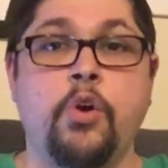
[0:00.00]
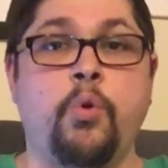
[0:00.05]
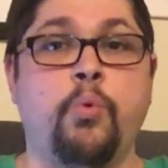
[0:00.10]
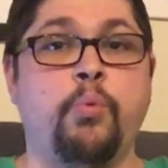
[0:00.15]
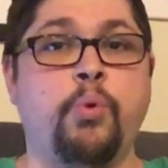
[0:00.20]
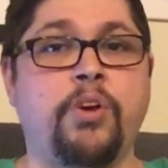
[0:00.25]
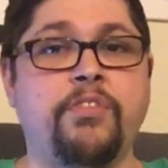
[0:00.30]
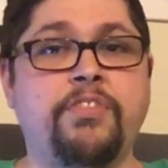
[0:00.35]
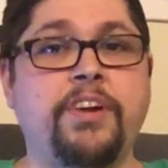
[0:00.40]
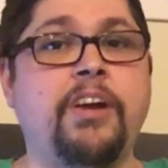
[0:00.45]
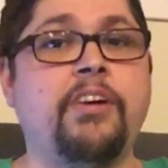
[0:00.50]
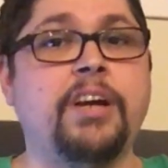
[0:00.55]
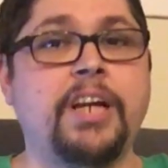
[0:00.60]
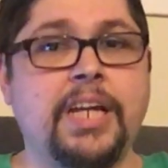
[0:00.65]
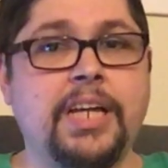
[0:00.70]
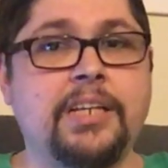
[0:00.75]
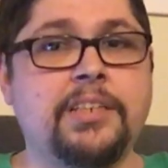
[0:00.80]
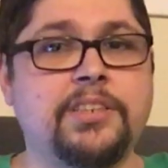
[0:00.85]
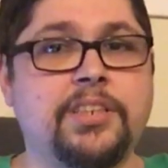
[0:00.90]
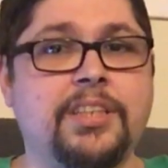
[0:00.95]
we're
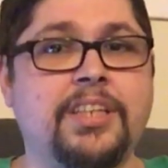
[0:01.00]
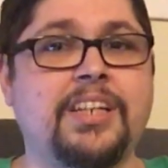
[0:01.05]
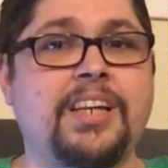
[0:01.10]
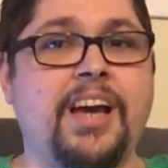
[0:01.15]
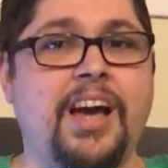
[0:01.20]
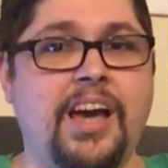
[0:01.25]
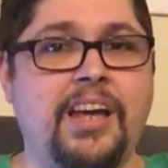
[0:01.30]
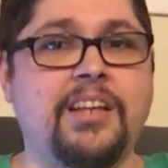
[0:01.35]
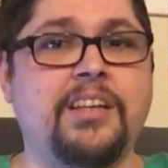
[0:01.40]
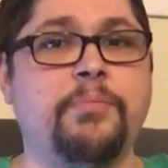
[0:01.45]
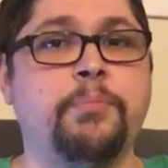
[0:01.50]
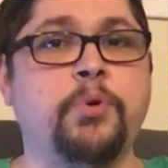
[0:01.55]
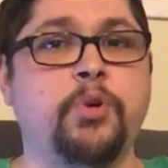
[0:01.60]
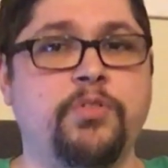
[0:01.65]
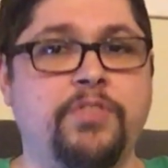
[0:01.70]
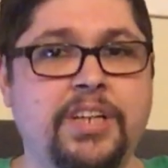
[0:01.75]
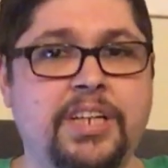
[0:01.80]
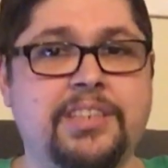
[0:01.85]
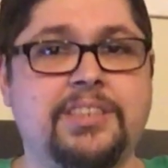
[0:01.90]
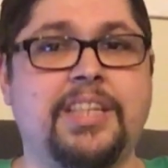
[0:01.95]
very into the kind of
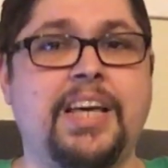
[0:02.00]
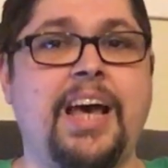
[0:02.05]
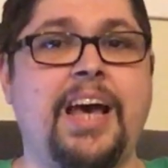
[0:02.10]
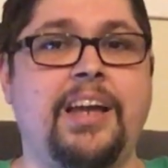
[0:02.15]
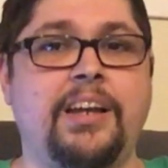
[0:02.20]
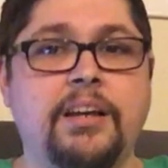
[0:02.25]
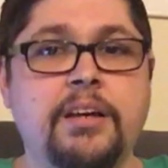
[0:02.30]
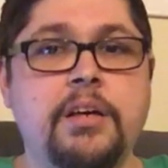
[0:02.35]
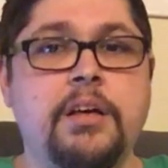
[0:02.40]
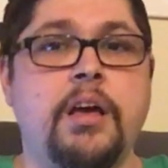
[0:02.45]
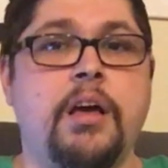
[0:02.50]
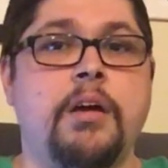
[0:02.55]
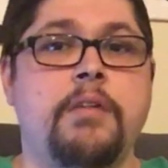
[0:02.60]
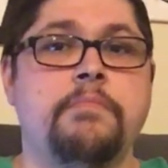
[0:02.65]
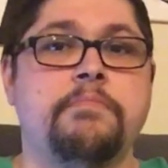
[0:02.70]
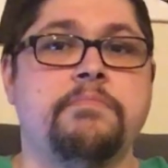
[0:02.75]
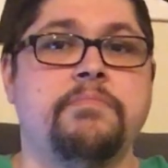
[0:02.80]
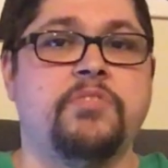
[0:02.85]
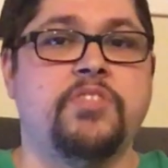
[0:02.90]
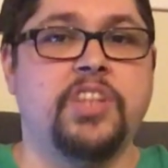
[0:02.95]
movies that
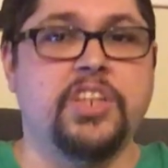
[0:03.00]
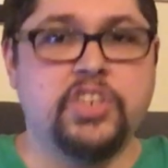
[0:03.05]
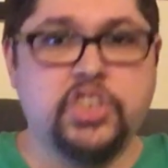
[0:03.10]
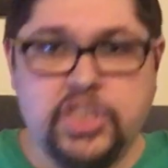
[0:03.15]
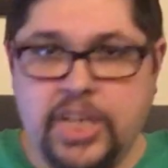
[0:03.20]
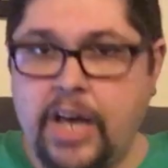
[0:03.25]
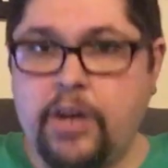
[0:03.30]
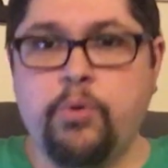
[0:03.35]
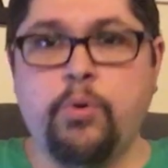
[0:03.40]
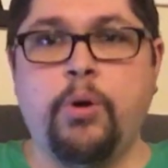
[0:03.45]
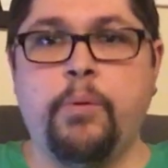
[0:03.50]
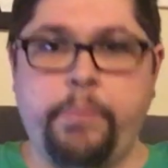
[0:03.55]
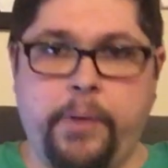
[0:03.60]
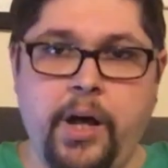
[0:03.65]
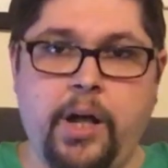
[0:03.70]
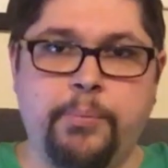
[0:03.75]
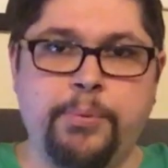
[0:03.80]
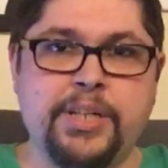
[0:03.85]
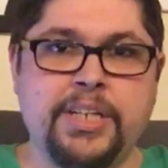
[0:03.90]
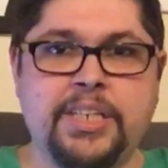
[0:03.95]
the general
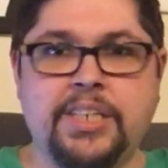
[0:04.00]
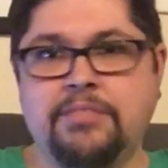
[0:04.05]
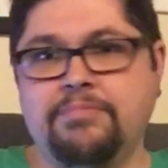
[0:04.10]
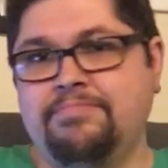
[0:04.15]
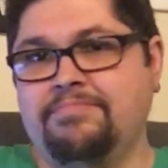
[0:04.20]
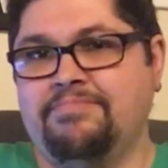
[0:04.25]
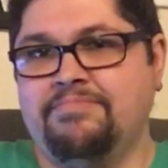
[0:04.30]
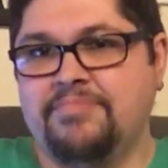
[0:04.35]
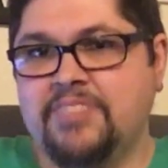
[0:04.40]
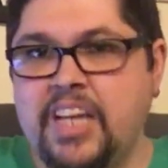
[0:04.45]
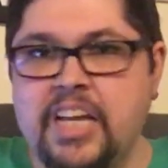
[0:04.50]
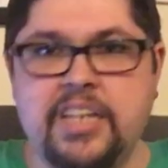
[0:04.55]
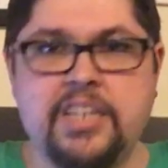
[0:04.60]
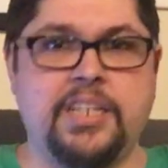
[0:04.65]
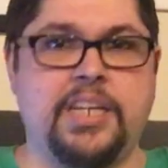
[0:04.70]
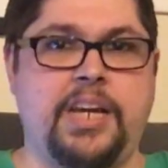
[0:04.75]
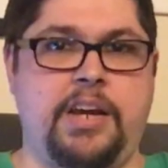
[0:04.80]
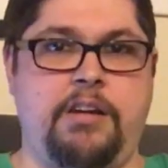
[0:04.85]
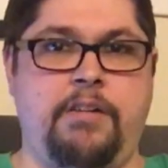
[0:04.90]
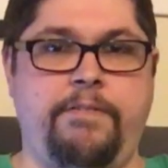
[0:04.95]
public didn't
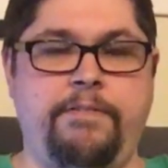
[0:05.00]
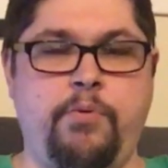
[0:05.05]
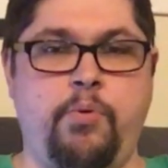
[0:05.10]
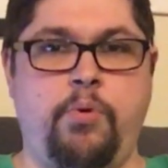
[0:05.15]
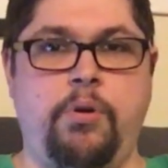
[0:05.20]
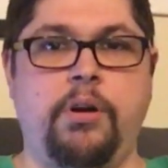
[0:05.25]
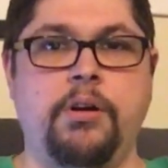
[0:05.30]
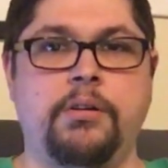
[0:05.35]
care for.